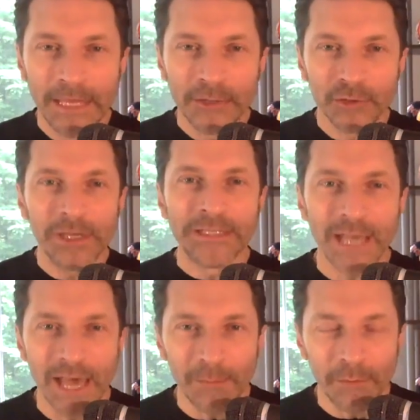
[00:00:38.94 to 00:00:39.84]

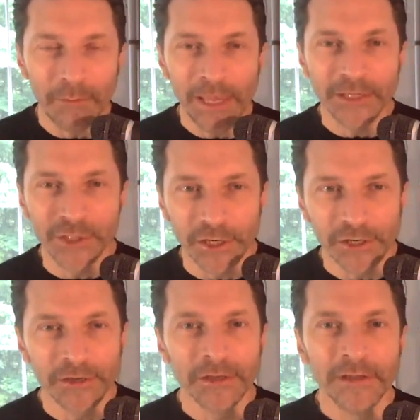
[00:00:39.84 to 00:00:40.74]
treetop
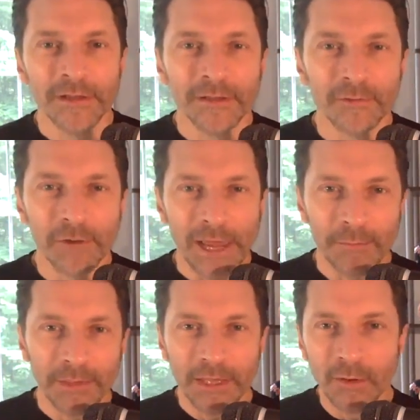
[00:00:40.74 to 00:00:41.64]
picture,
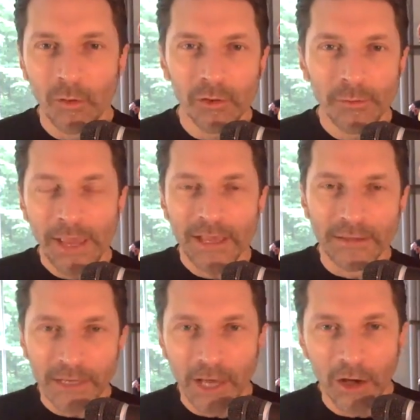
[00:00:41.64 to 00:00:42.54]
grab the quarterback
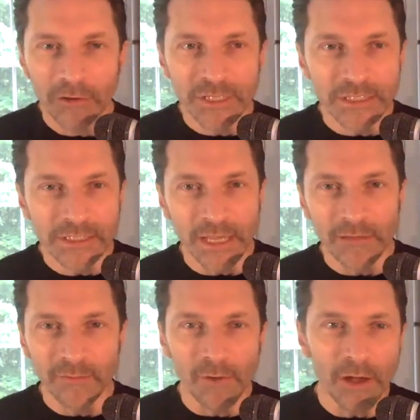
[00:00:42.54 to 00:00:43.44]
and the coach and say,
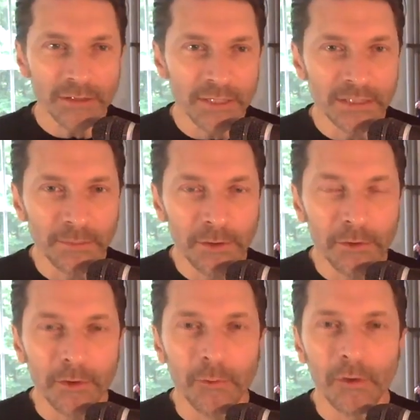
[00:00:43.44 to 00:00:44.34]
Frost is a
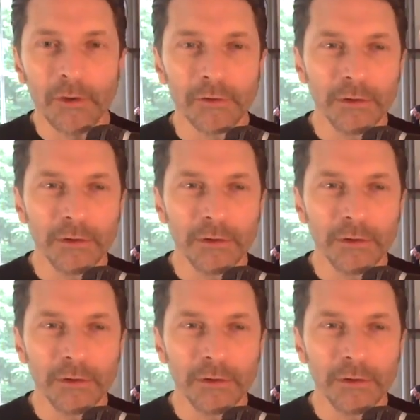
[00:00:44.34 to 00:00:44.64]
miracle worker.